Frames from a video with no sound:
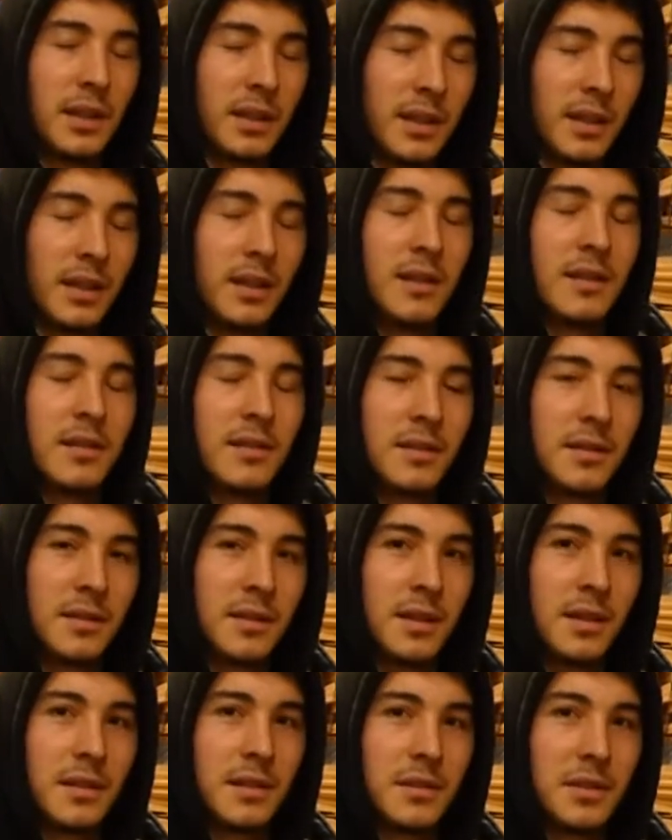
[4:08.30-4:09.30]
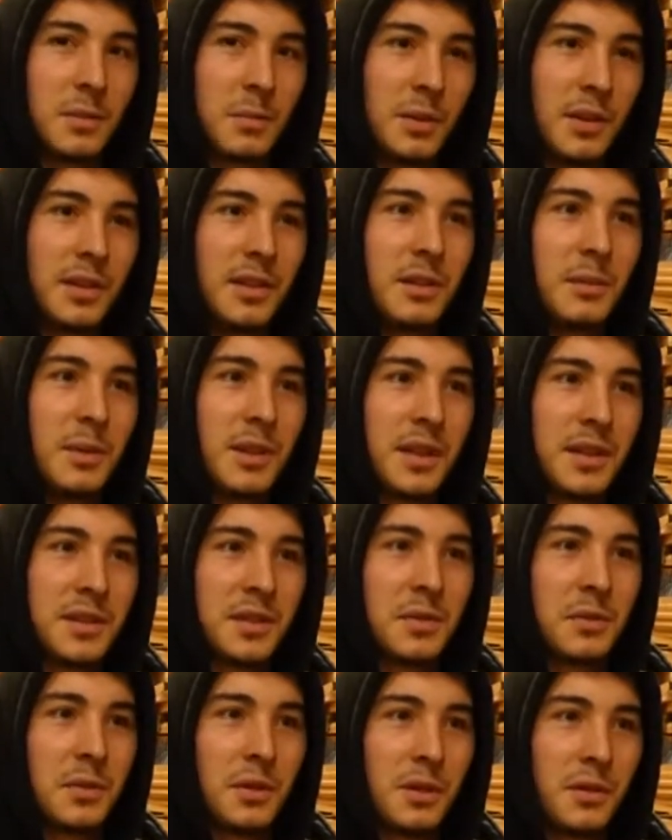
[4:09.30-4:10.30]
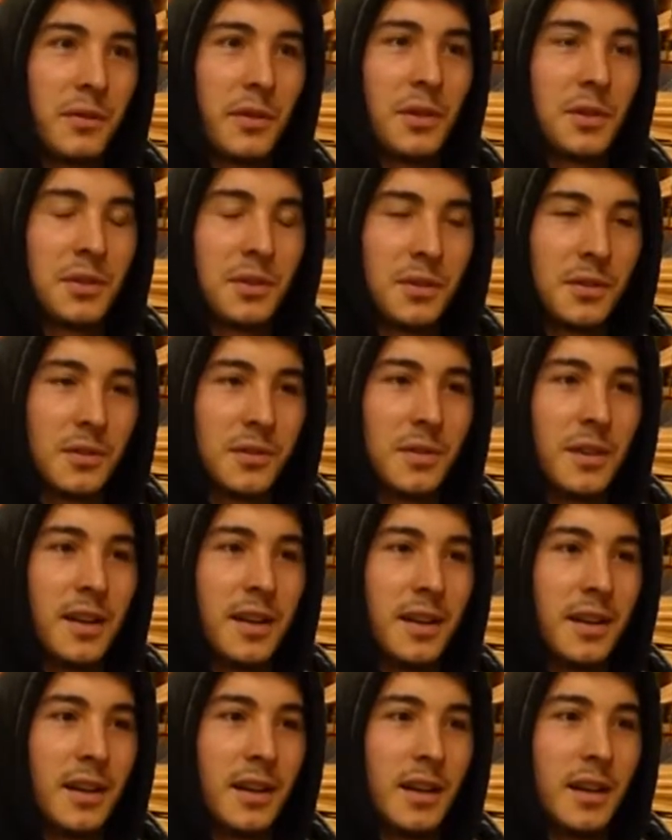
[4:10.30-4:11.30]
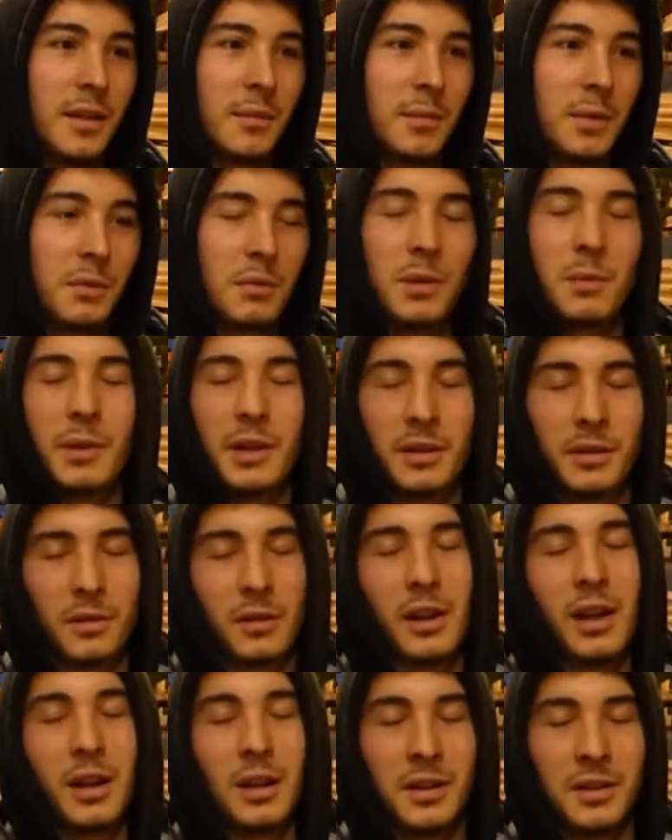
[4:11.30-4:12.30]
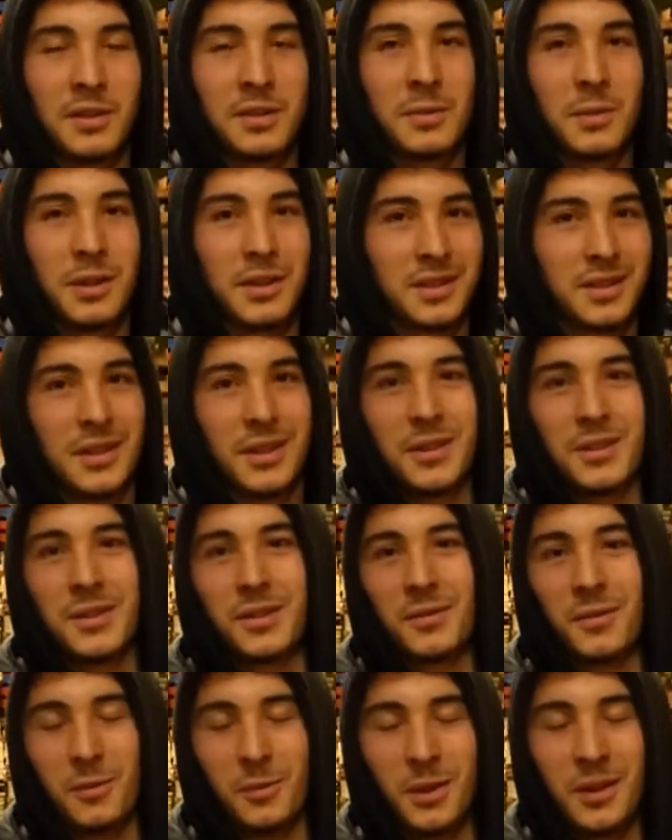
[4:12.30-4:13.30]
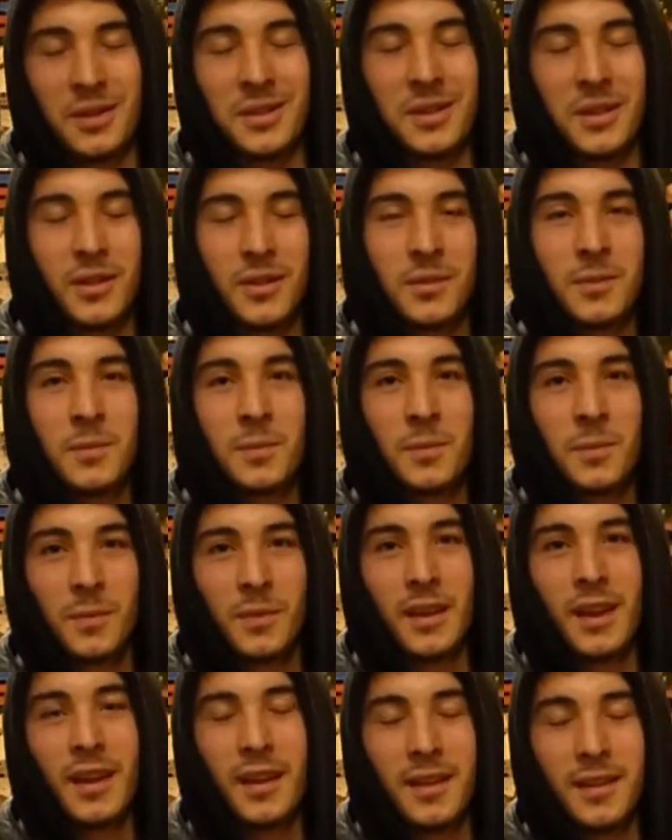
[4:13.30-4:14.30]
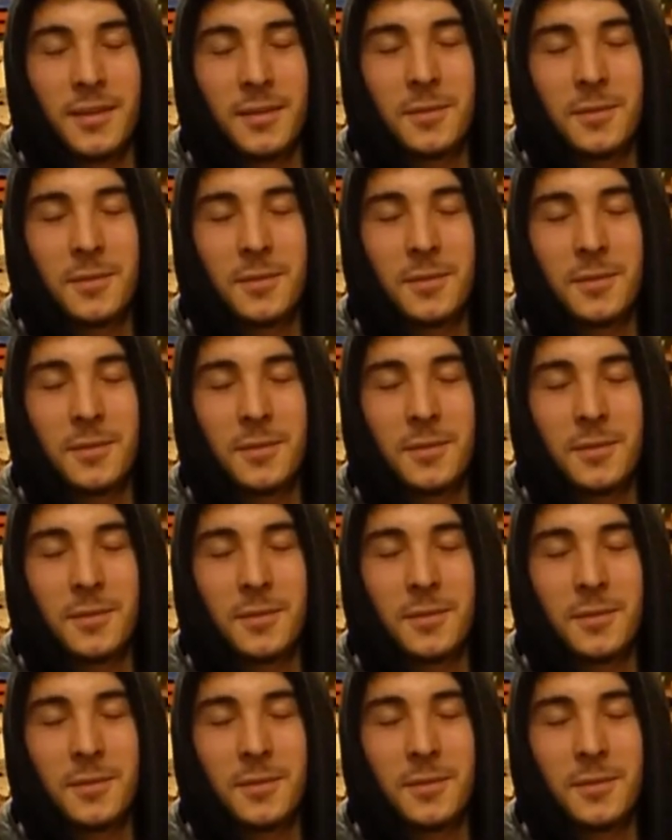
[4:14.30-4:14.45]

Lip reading: Sapele. Sapele because it's really versatile, and the ribbon grain is what sells it for me. So, yeah.